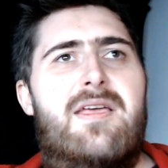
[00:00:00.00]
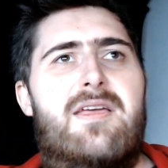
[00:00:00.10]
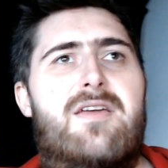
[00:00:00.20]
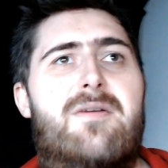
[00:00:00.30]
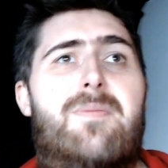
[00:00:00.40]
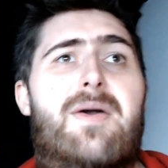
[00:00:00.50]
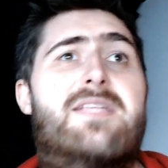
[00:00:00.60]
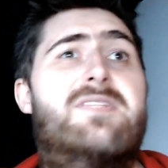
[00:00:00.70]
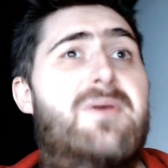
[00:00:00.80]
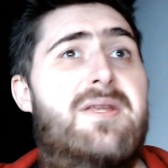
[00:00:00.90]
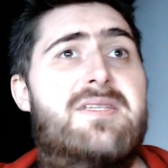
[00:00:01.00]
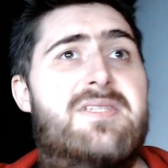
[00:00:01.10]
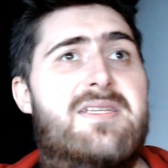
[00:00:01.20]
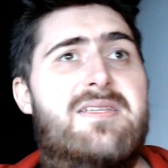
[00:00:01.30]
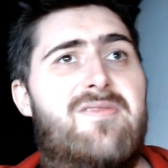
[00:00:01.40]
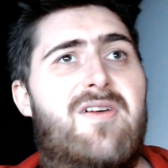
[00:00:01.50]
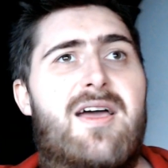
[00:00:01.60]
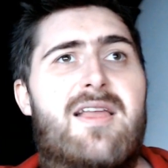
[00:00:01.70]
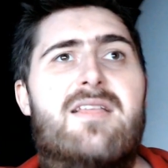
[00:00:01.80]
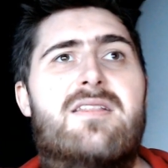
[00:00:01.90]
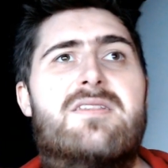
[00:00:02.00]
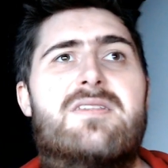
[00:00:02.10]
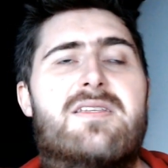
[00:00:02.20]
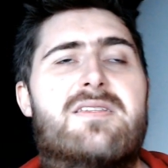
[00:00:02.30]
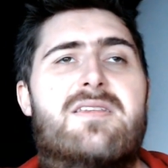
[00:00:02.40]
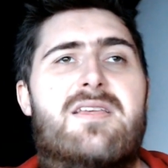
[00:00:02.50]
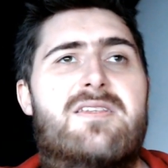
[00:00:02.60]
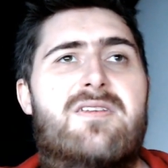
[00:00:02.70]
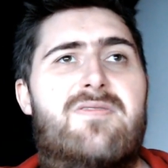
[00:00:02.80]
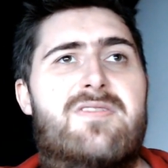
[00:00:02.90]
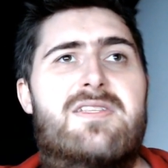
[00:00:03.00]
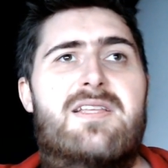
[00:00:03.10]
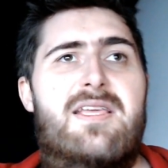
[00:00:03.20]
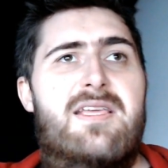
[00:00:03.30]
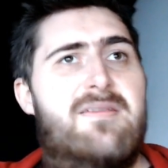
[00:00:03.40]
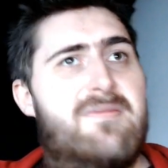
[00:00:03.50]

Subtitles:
compared to inner city violence is obviously,